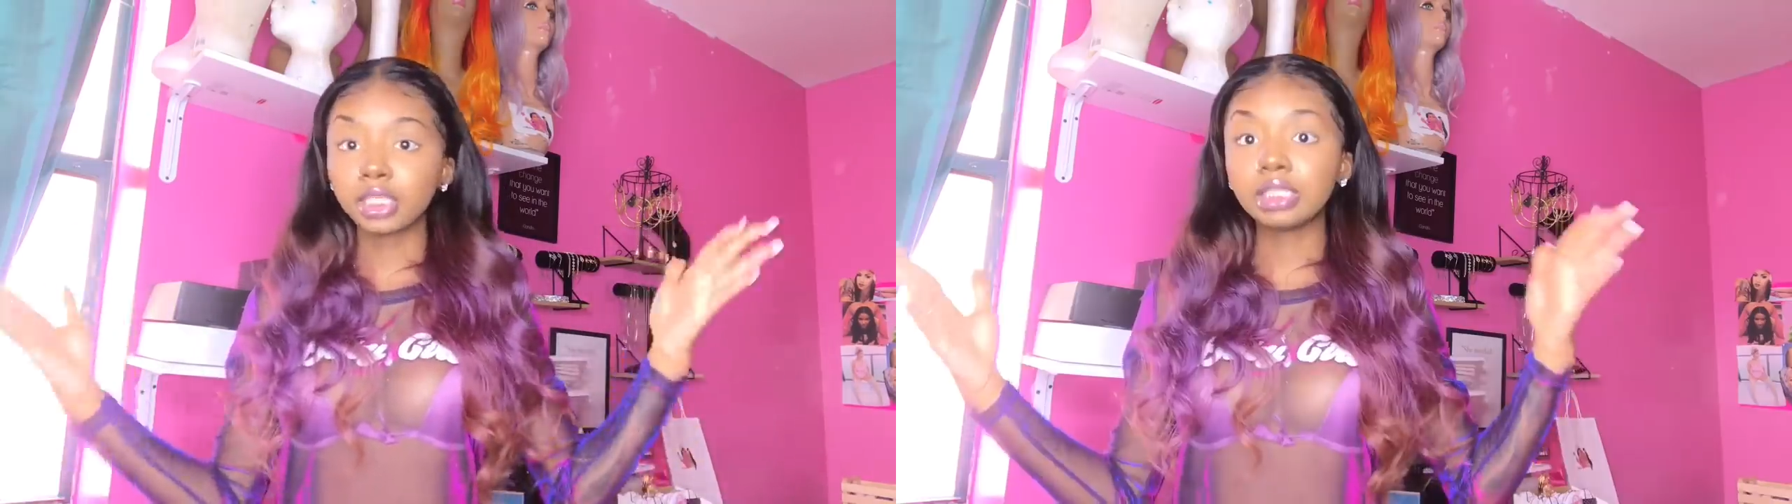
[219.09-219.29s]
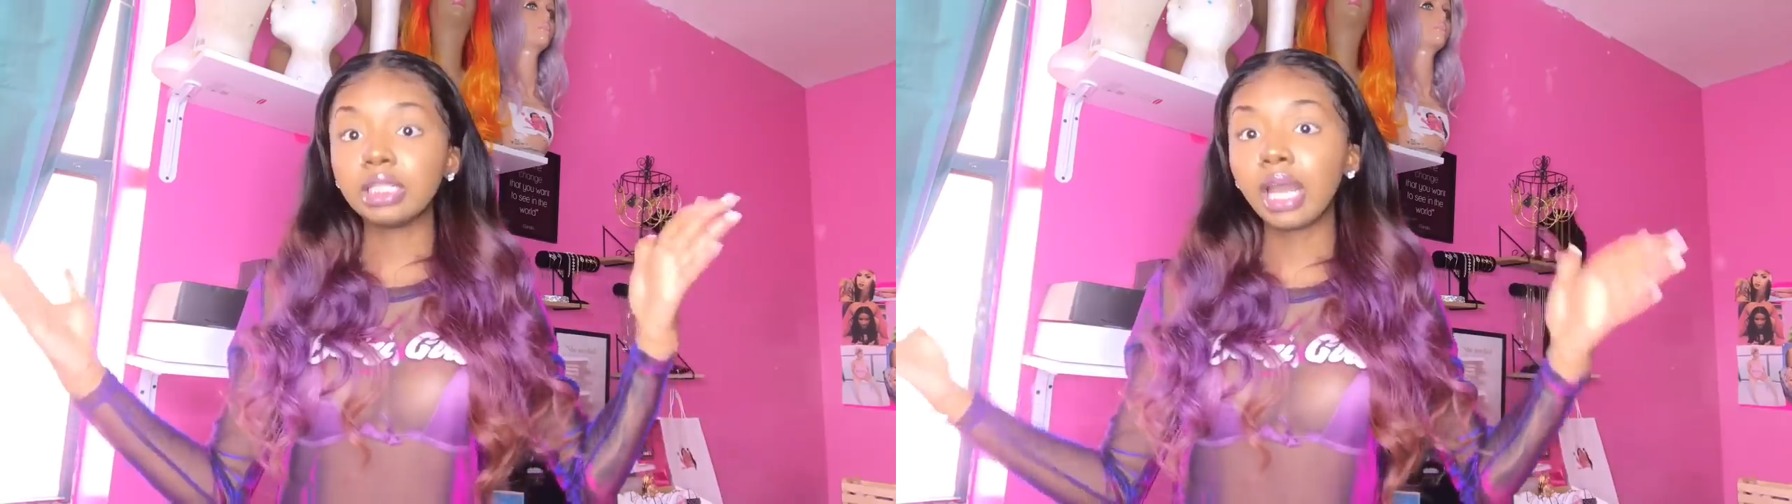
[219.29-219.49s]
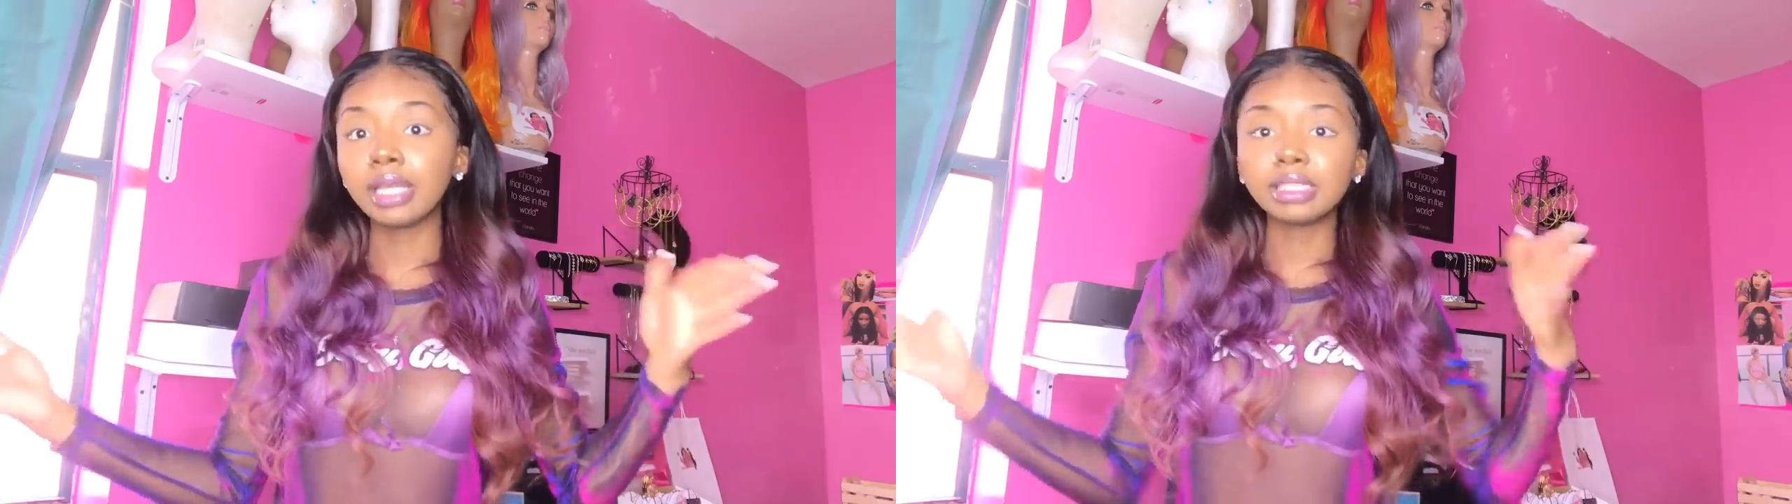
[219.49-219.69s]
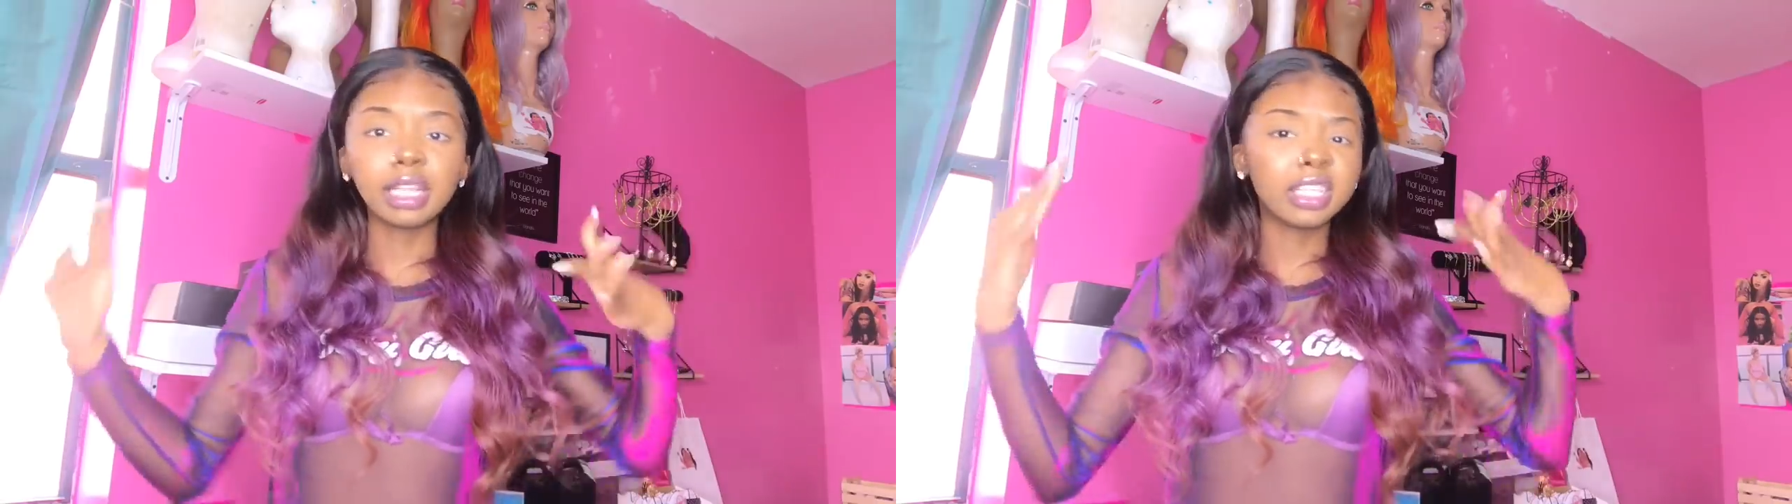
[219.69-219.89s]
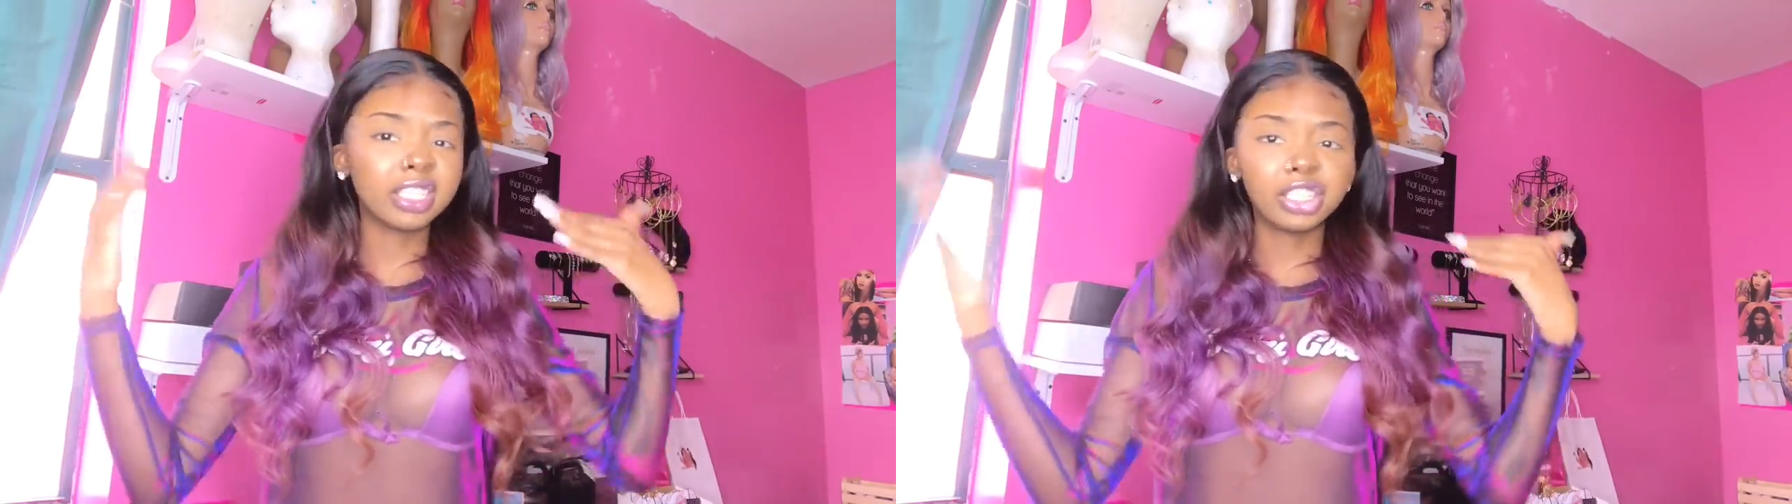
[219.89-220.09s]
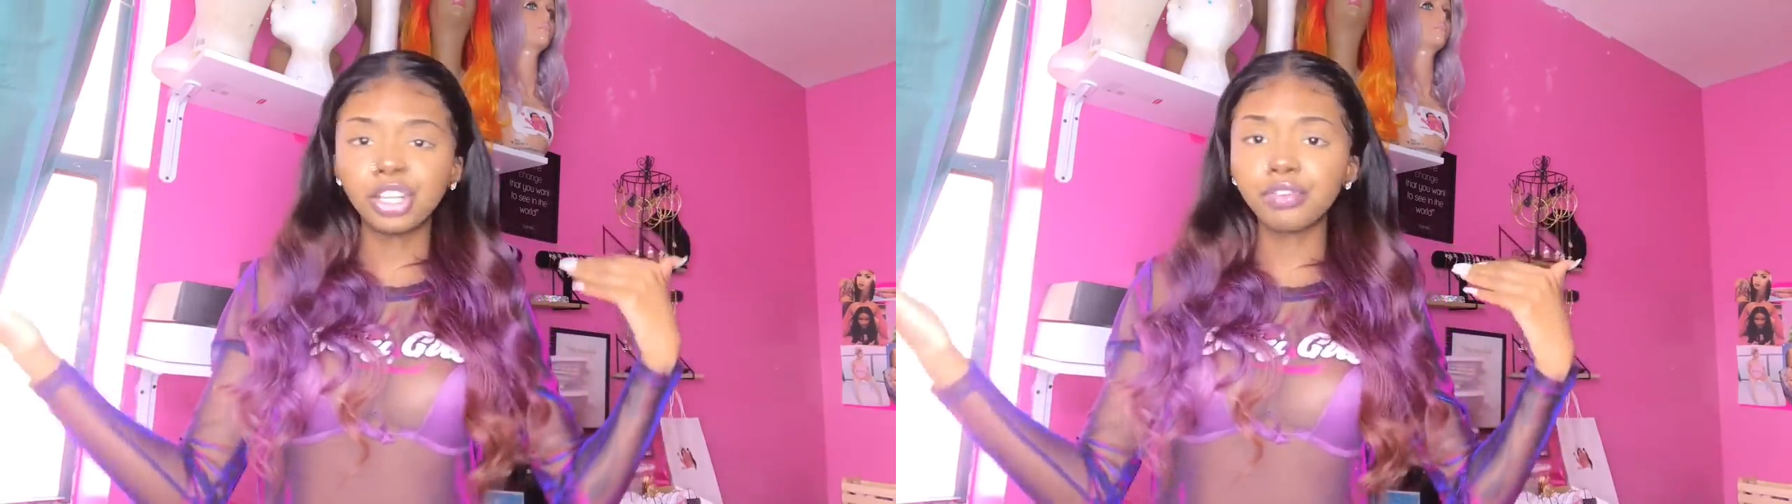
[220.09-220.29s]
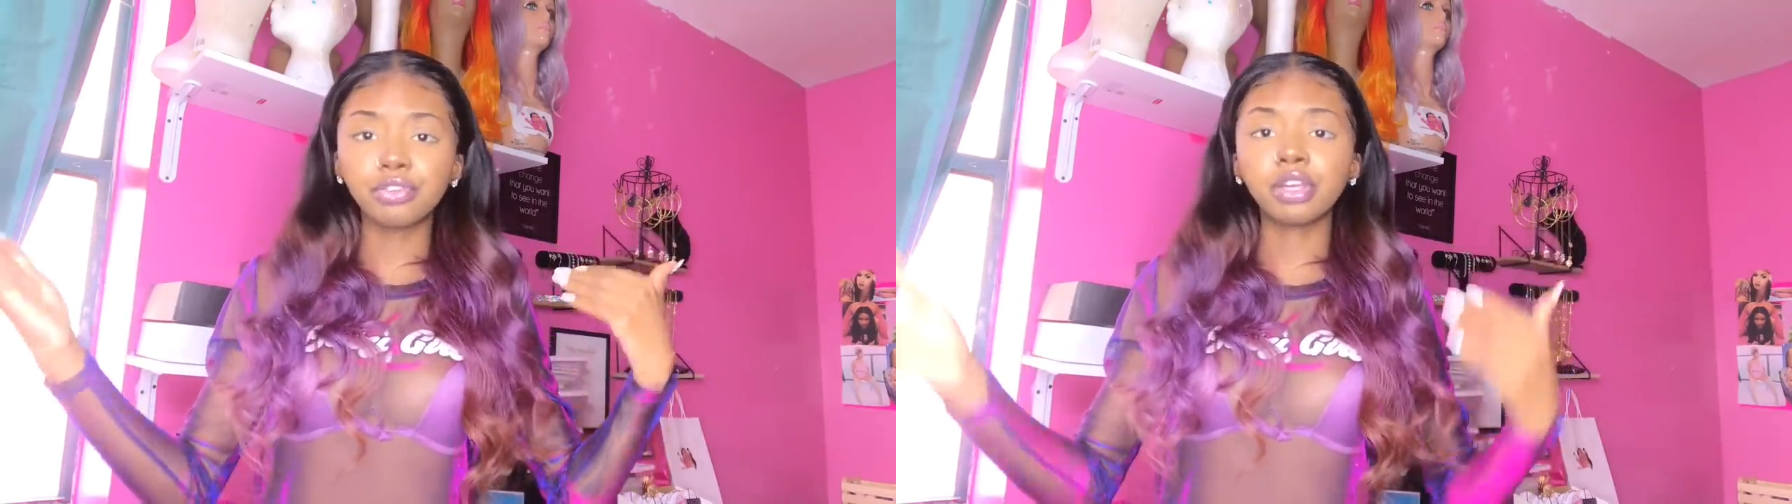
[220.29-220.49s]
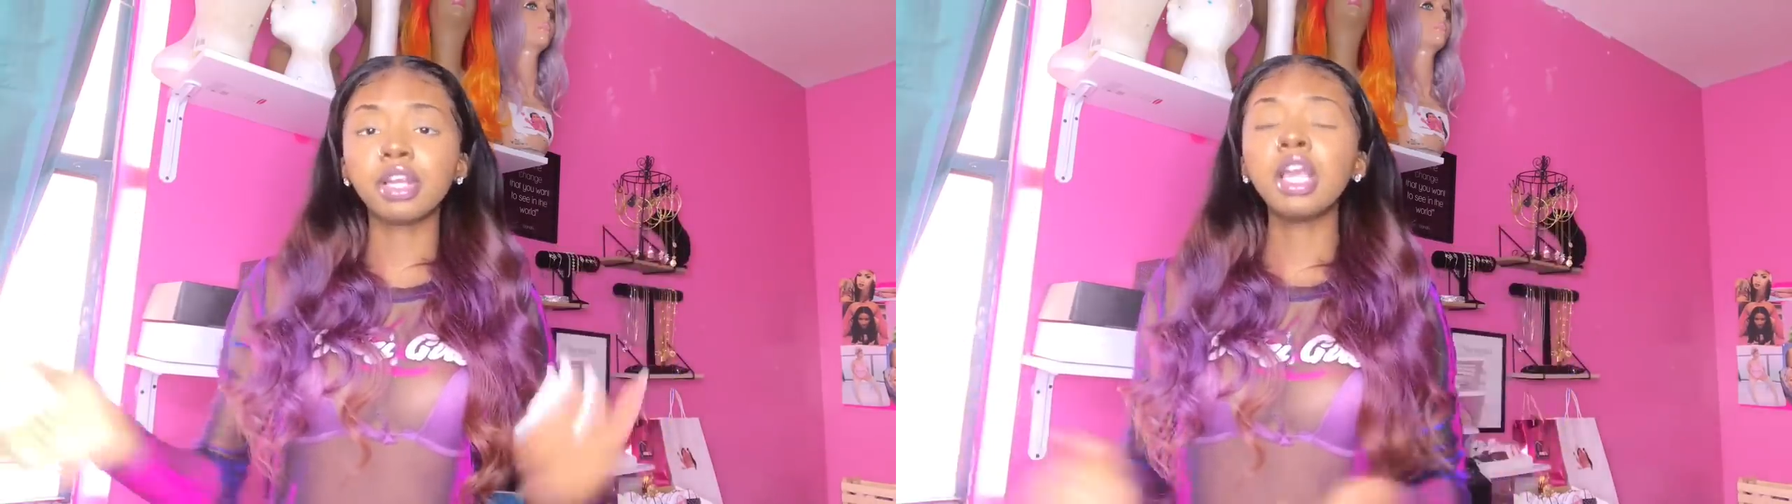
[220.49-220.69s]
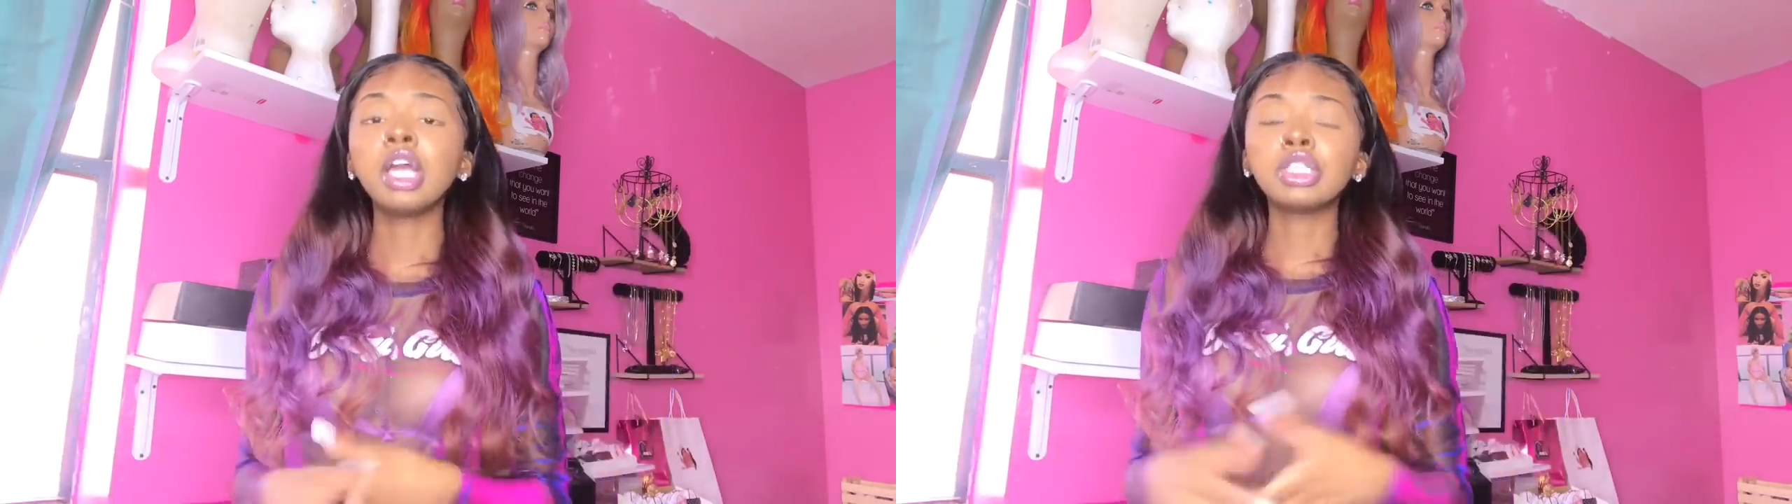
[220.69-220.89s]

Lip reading: looks nice, that looks different.